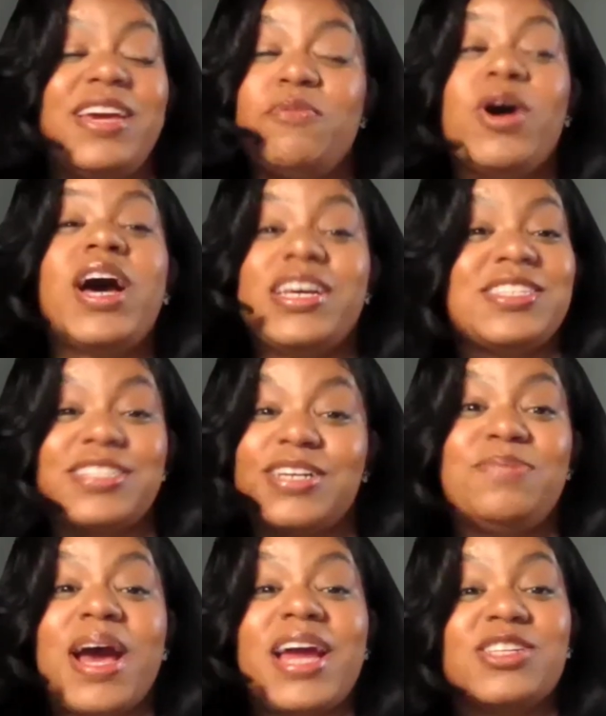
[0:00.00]
it was. It
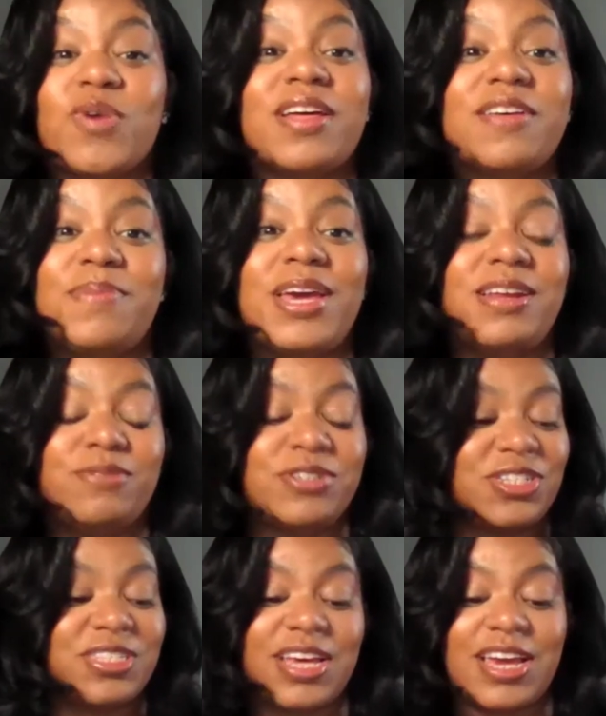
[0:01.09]
might as well have been. It was
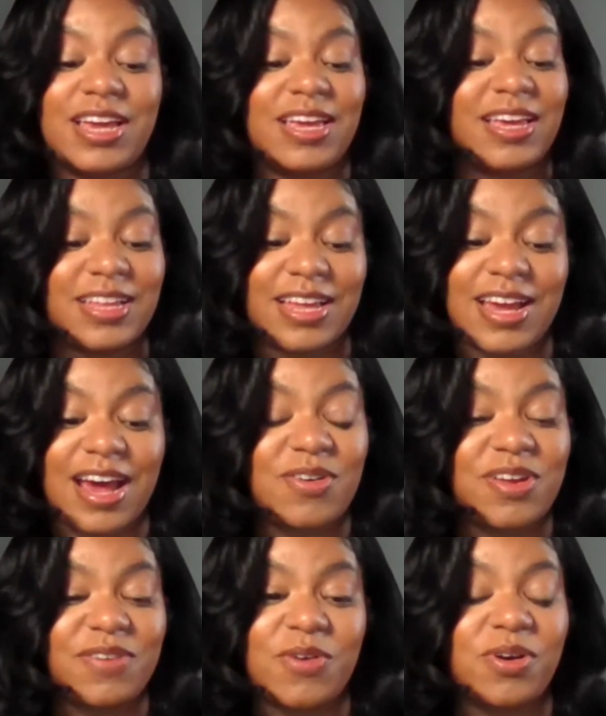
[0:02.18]
just like, I don't
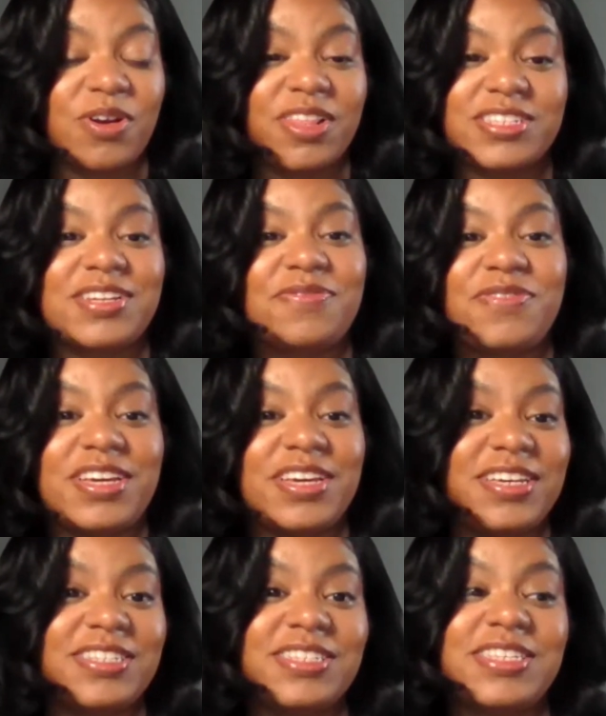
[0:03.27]
even know what all this stuff
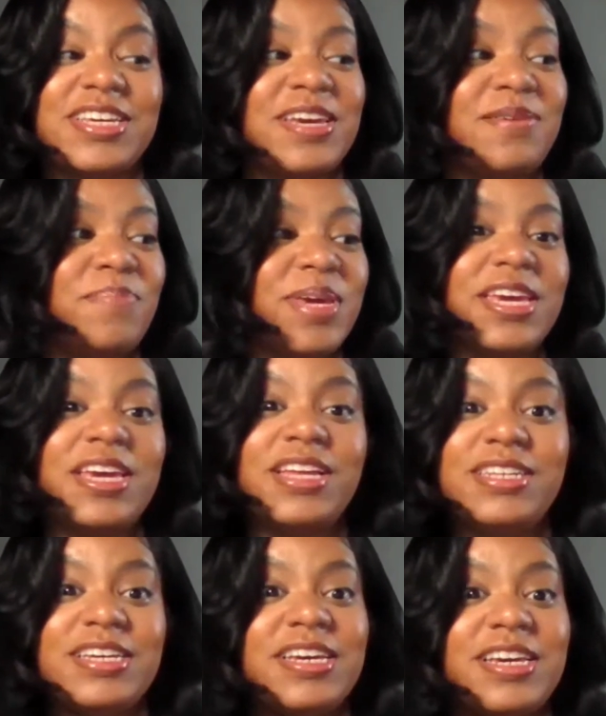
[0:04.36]
is. C B
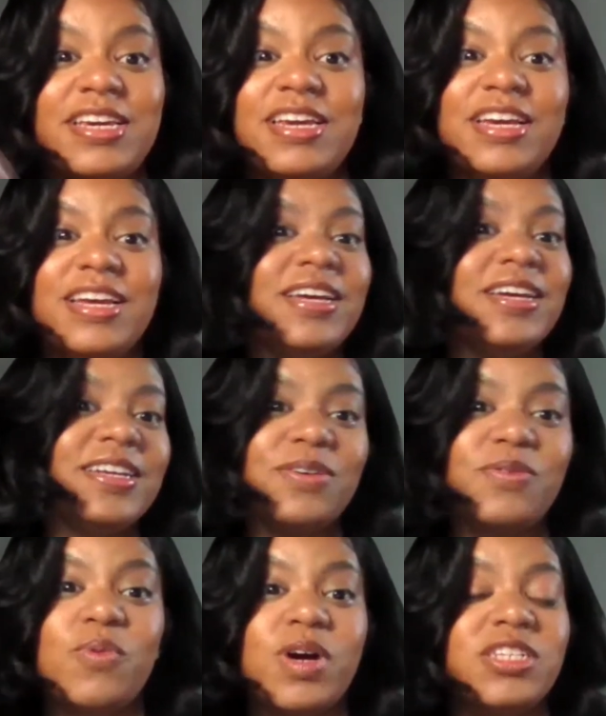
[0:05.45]
D
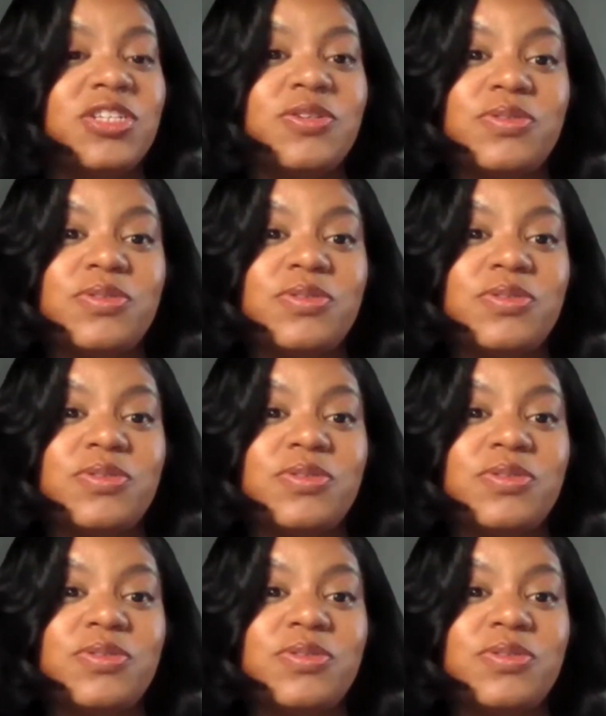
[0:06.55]
one, two,